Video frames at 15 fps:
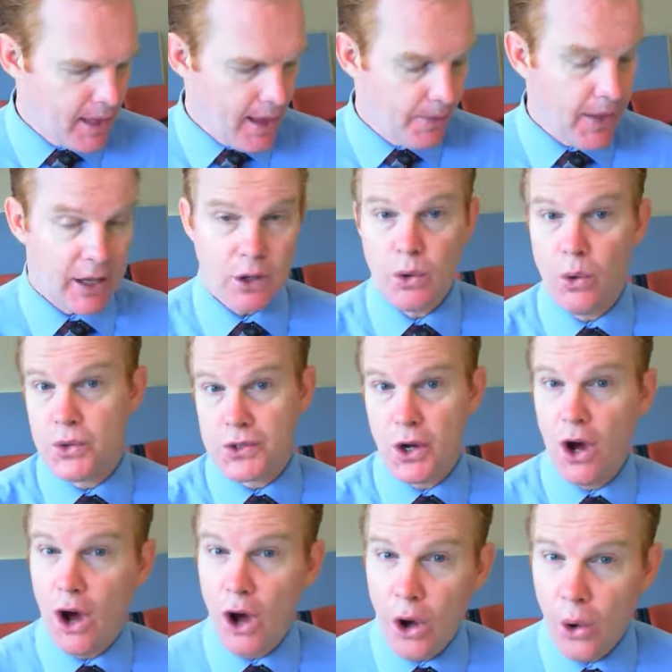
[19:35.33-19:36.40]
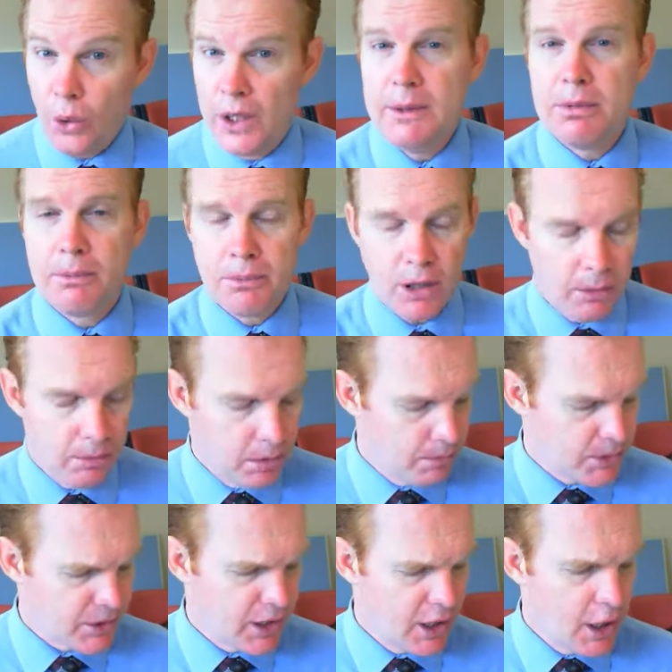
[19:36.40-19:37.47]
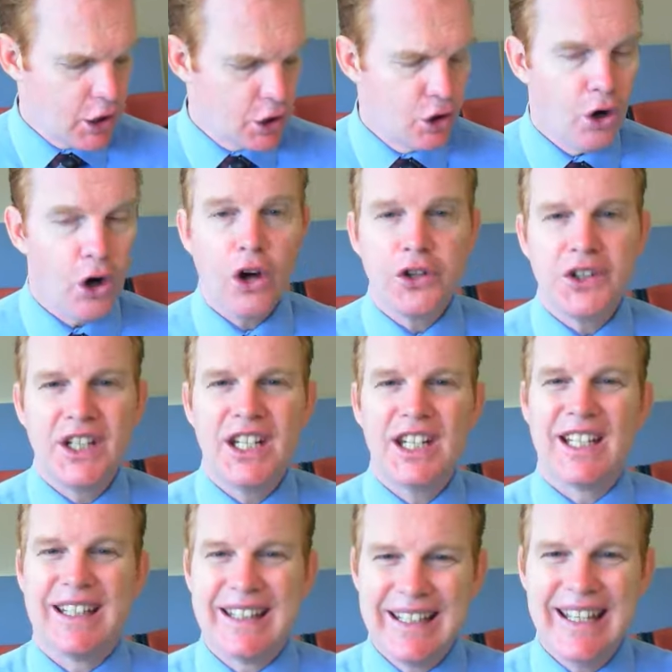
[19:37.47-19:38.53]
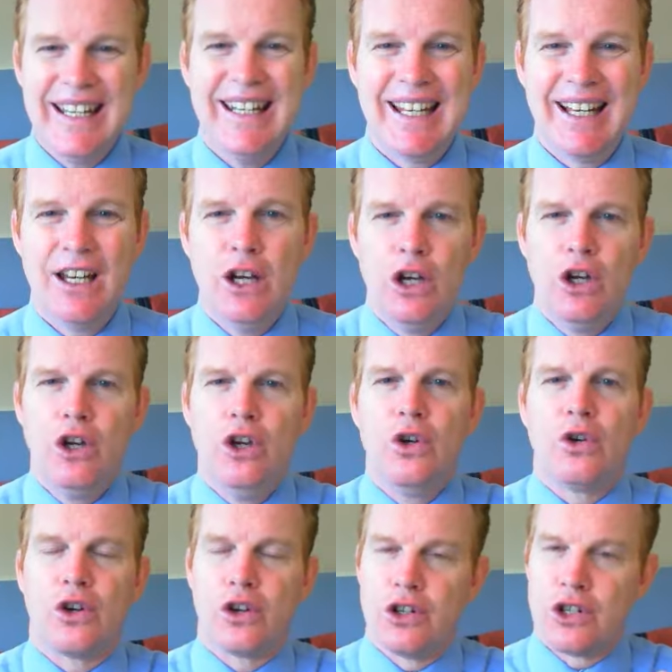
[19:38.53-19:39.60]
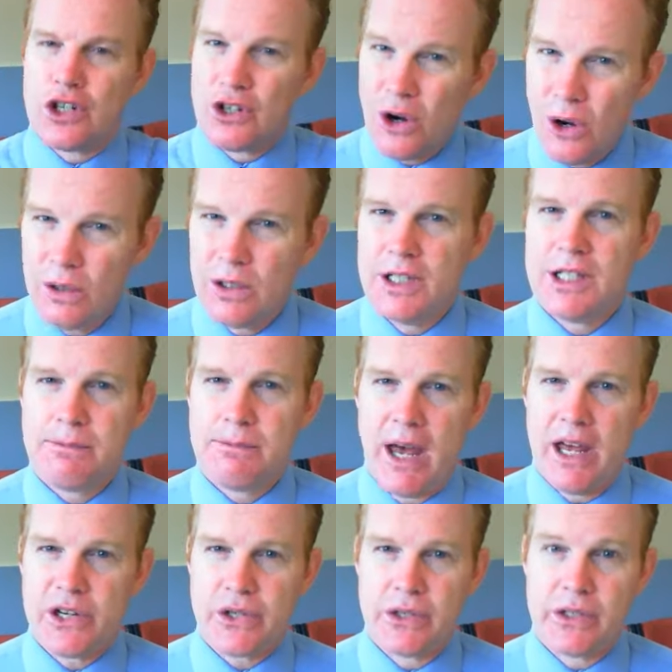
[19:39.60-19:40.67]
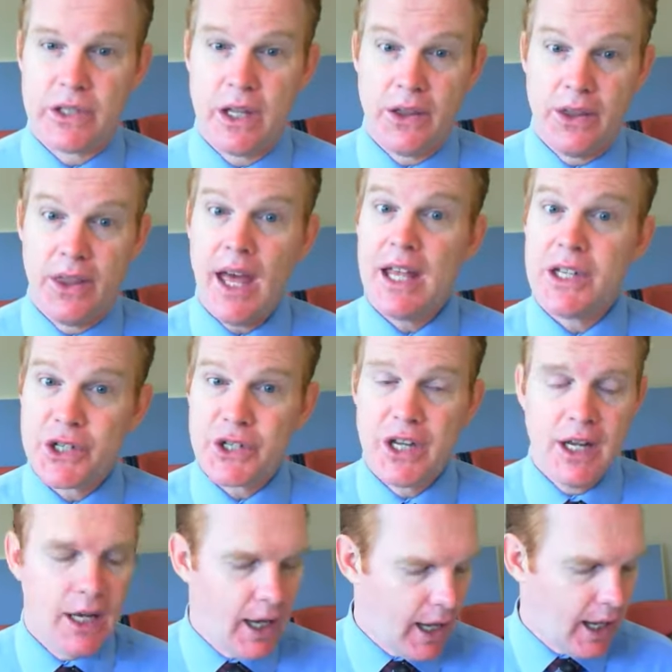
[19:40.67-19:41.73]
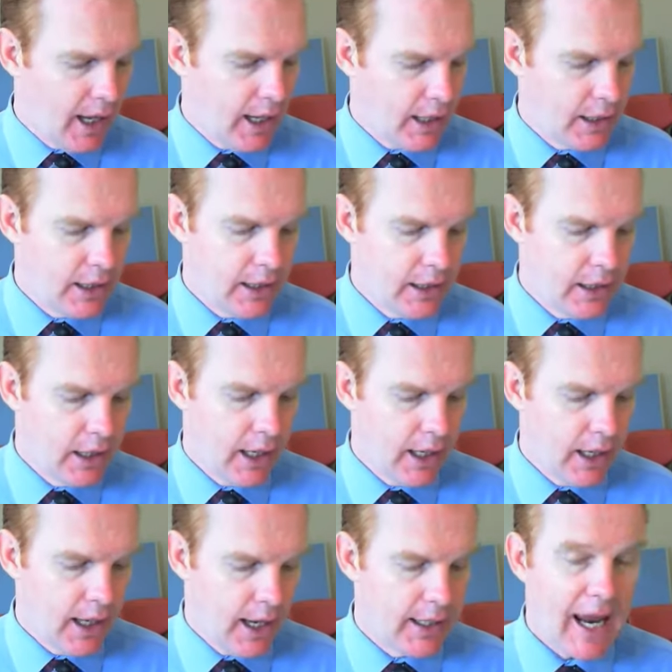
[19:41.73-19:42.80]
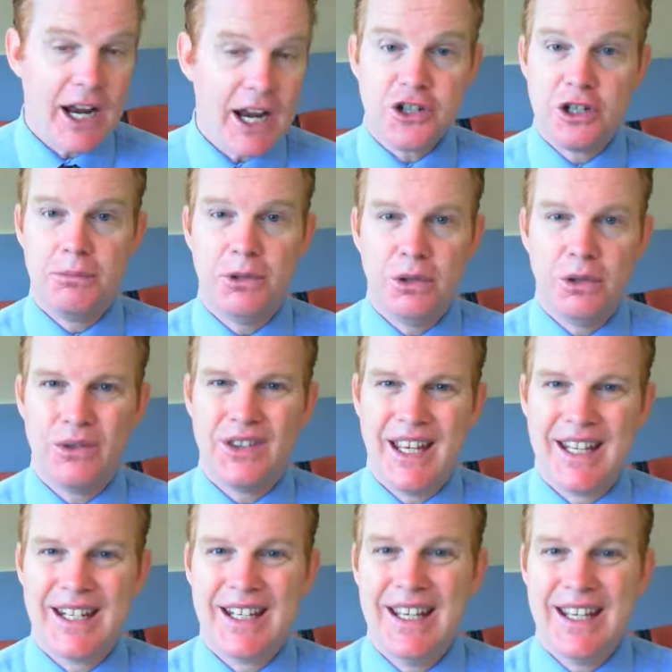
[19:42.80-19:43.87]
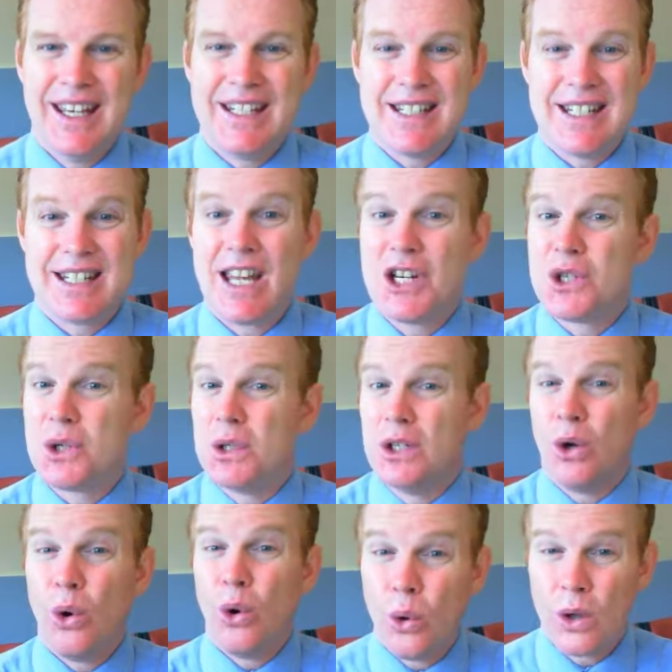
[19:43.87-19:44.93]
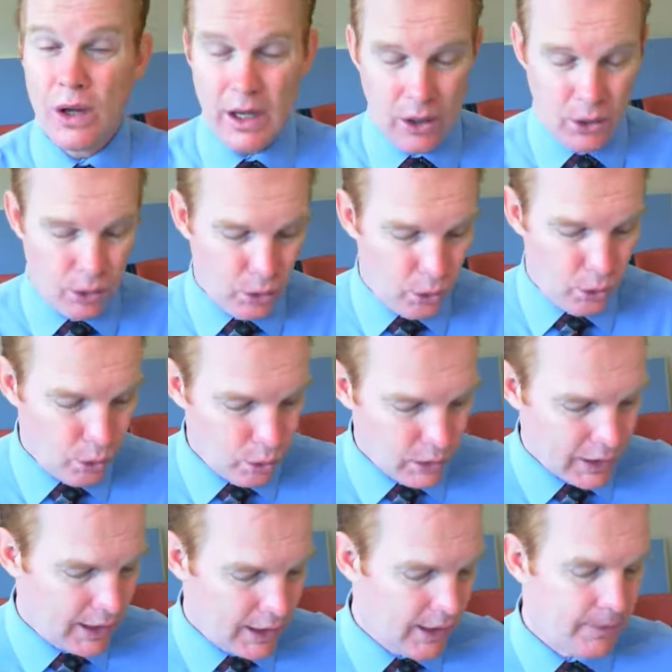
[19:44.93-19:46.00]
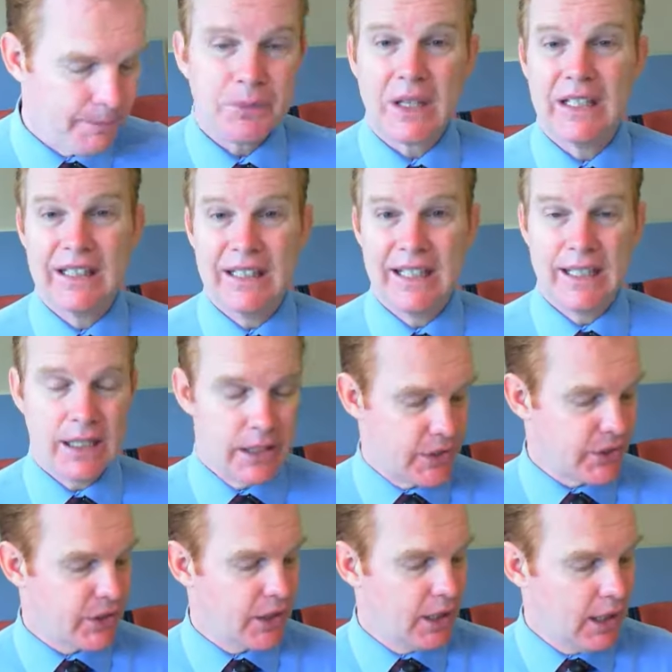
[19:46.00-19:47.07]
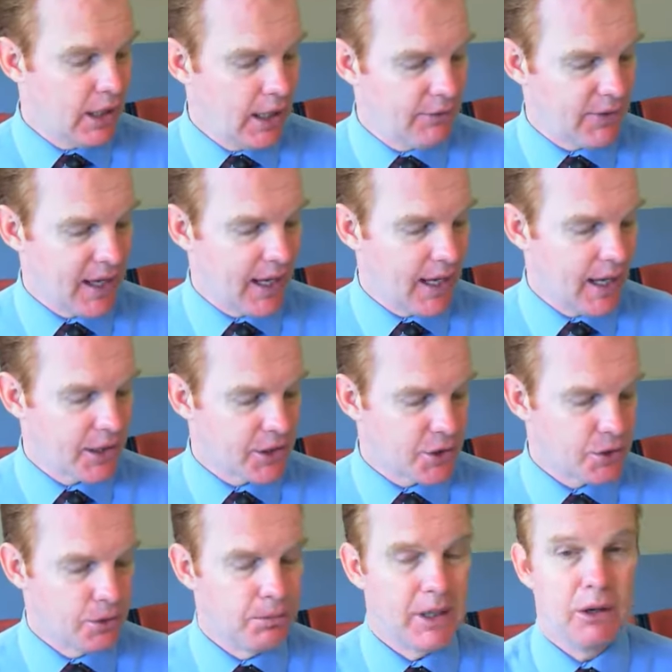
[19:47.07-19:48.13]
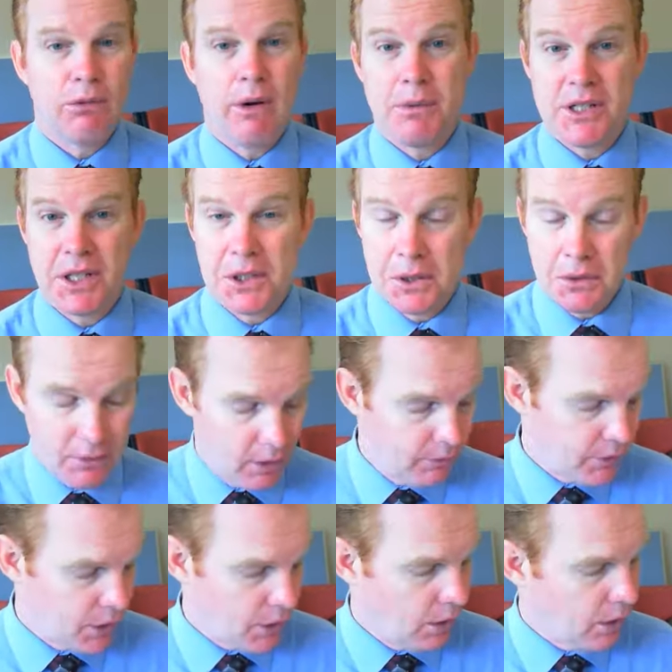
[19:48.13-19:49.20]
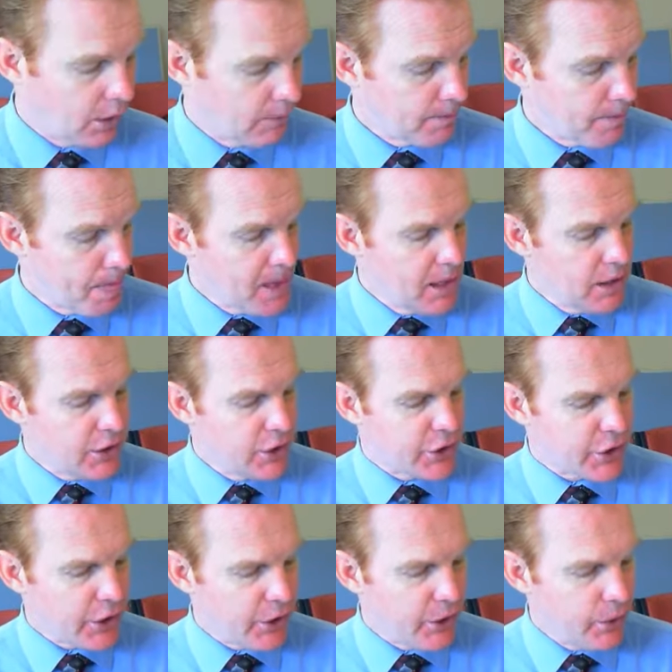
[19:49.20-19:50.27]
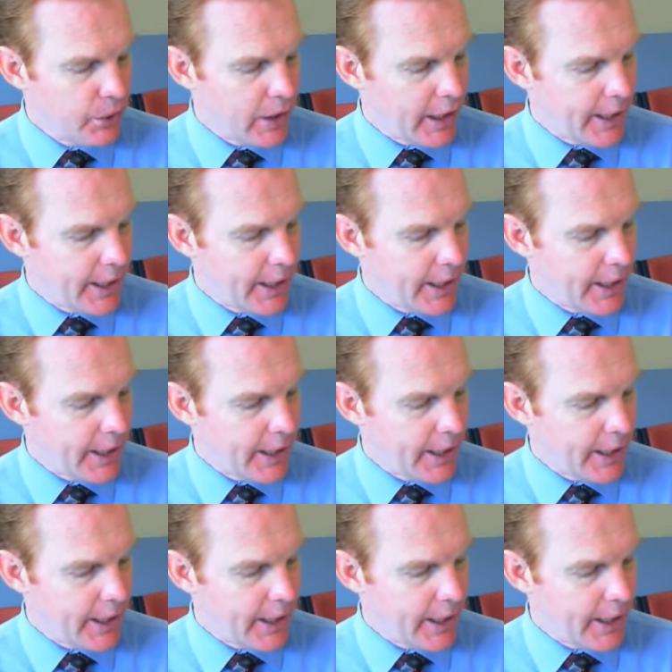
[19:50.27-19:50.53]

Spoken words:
that caused a whole heap of problems. God needed a leader who could control his passions, and that's an attribute that is essential in all leaders if they are to be a representative of God. So